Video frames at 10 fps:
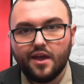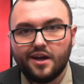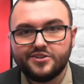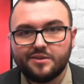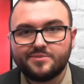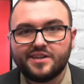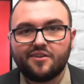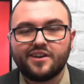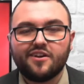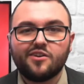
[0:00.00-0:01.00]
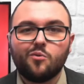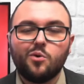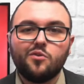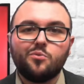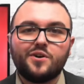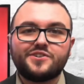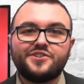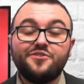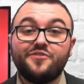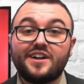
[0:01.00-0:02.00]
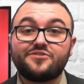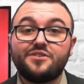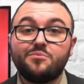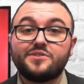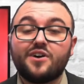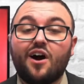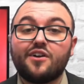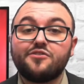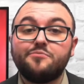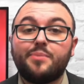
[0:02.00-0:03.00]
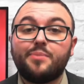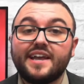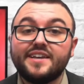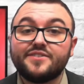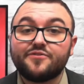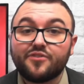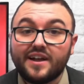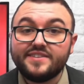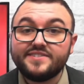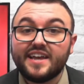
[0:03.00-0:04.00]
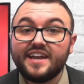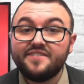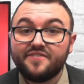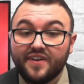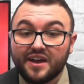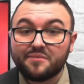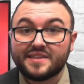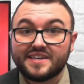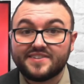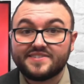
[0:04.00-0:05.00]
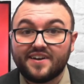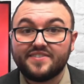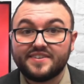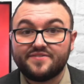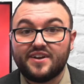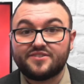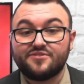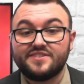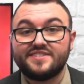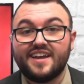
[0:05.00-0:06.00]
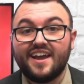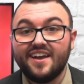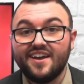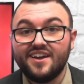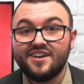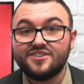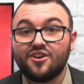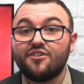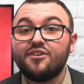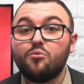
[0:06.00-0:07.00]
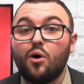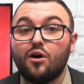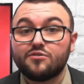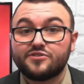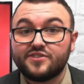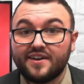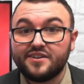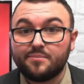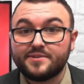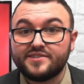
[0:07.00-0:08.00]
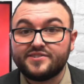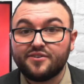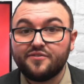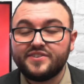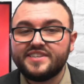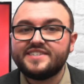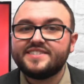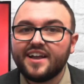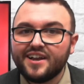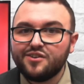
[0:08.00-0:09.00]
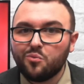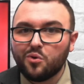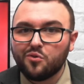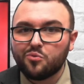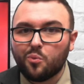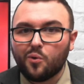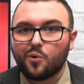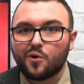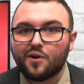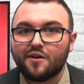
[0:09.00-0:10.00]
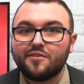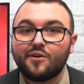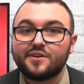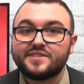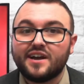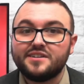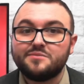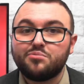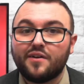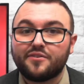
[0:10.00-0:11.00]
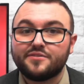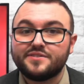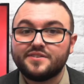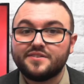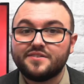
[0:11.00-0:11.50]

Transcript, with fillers: A Jamestown area World War II veteran was honored by his friends and families on this Veterans Day. Charlie Walsh signed up to serve in the Second World War alongside his brothers.